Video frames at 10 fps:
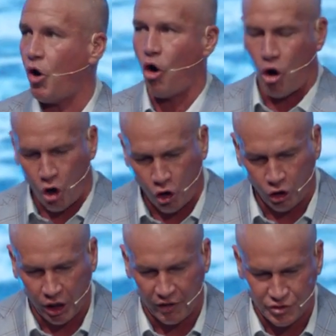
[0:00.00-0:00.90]

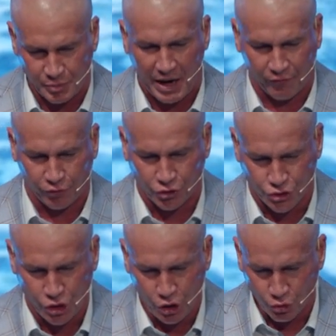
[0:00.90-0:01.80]
all of
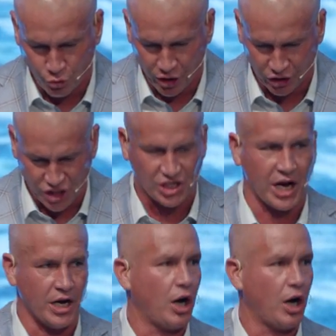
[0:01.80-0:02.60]
Spafford's real estate